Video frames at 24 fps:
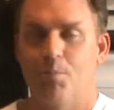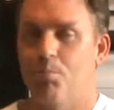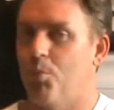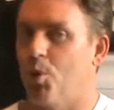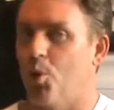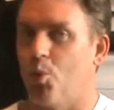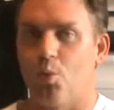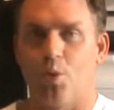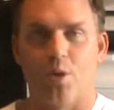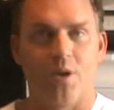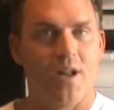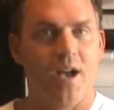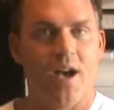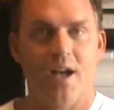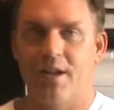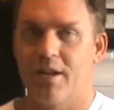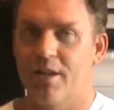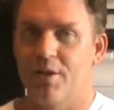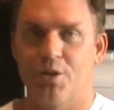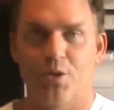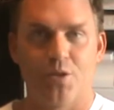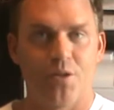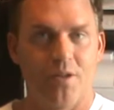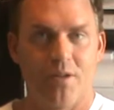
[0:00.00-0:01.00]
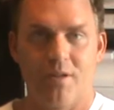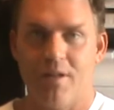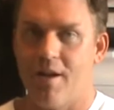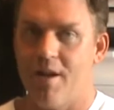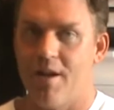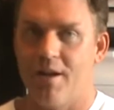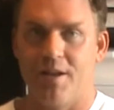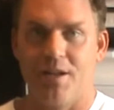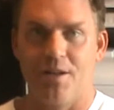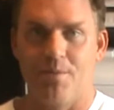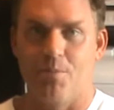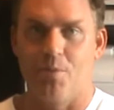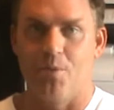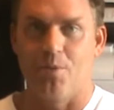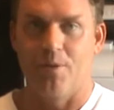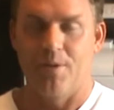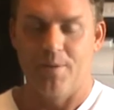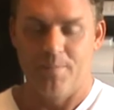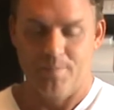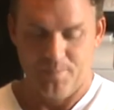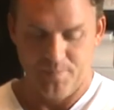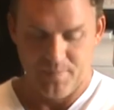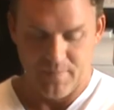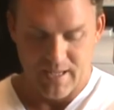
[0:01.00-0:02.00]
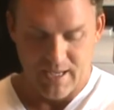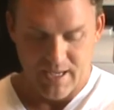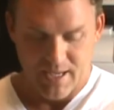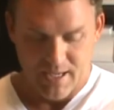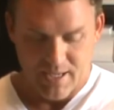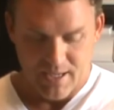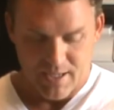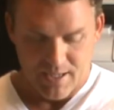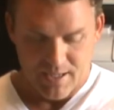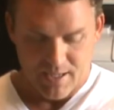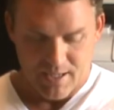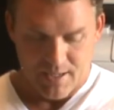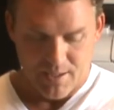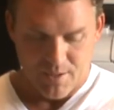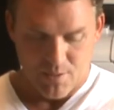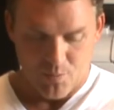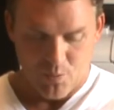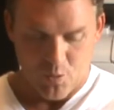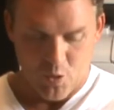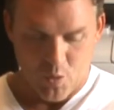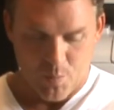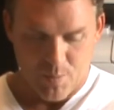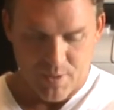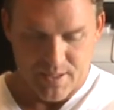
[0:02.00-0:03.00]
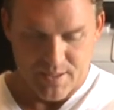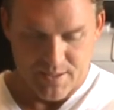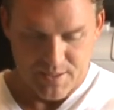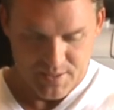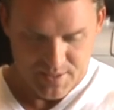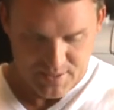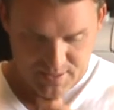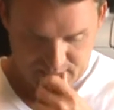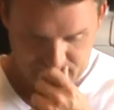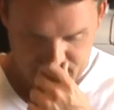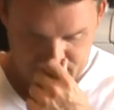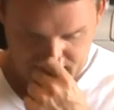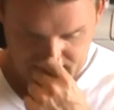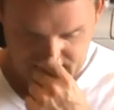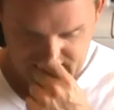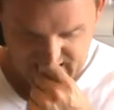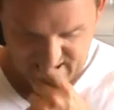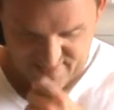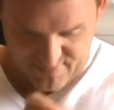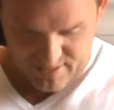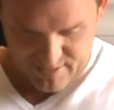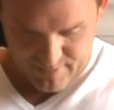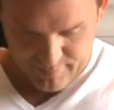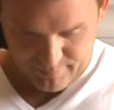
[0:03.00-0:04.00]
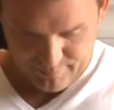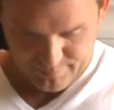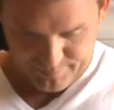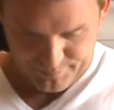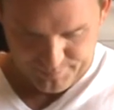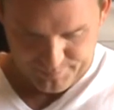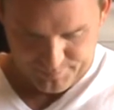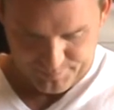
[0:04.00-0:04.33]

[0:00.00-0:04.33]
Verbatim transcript: but we're not under the law anymore. Romans 7,